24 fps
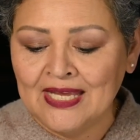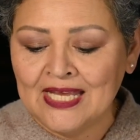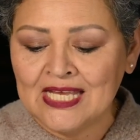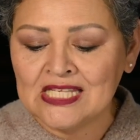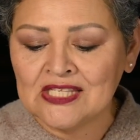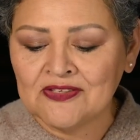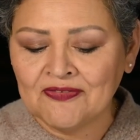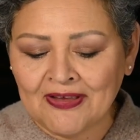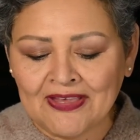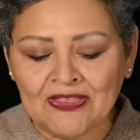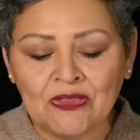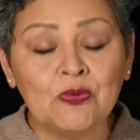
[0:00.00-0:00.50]

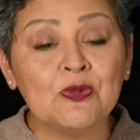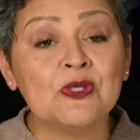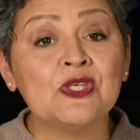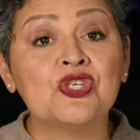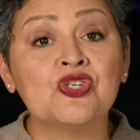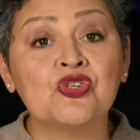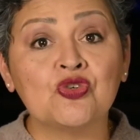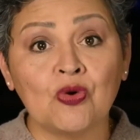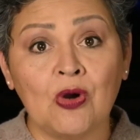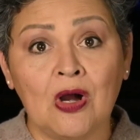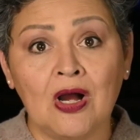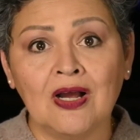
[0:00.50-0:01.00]
His faith was
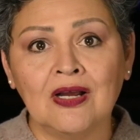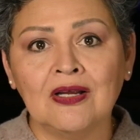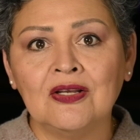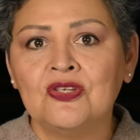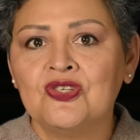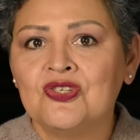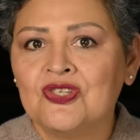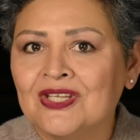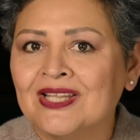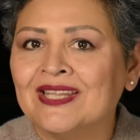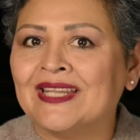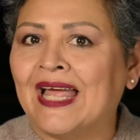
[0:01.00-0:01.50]
strong,
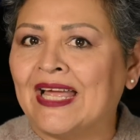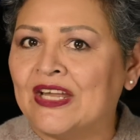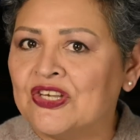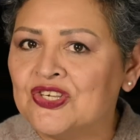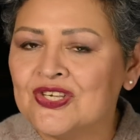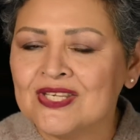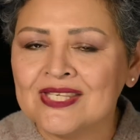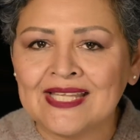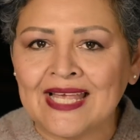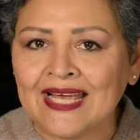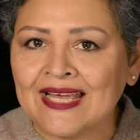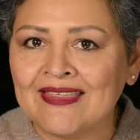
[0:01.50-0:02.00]
like,
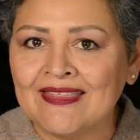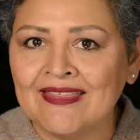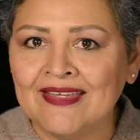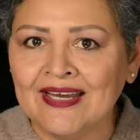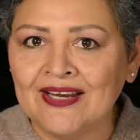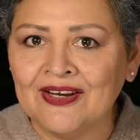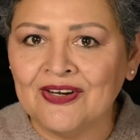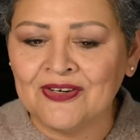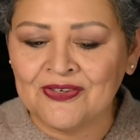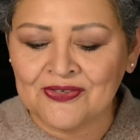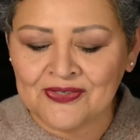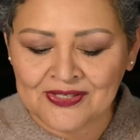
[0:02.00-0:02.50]
just like
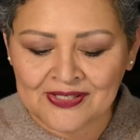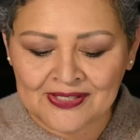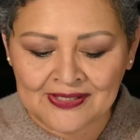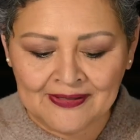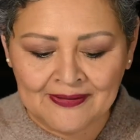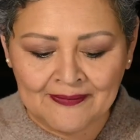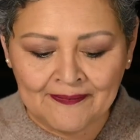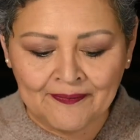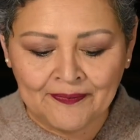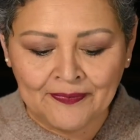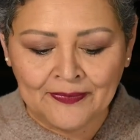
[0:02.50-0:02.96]
theirs.